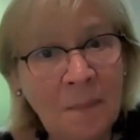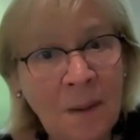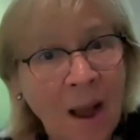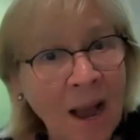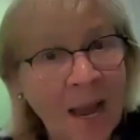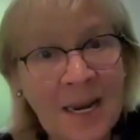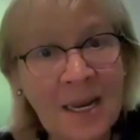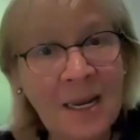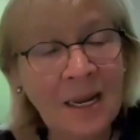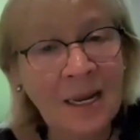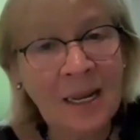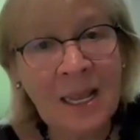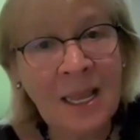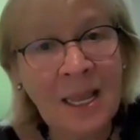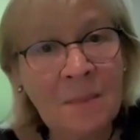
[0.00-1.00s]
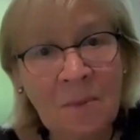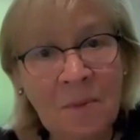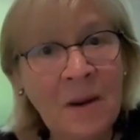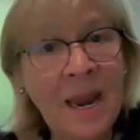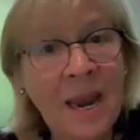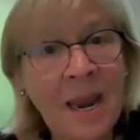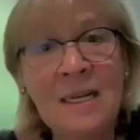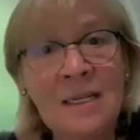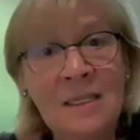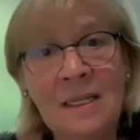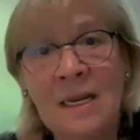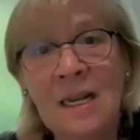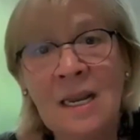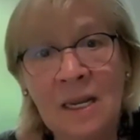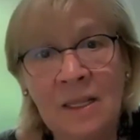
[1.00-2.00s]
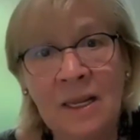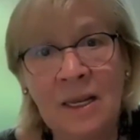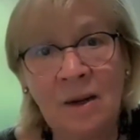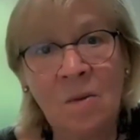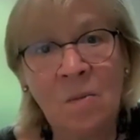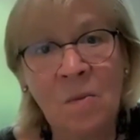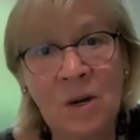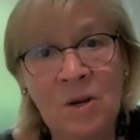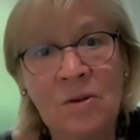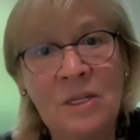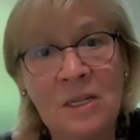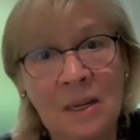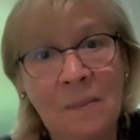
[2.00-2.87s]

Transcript: The body and the brain isn't healing when you're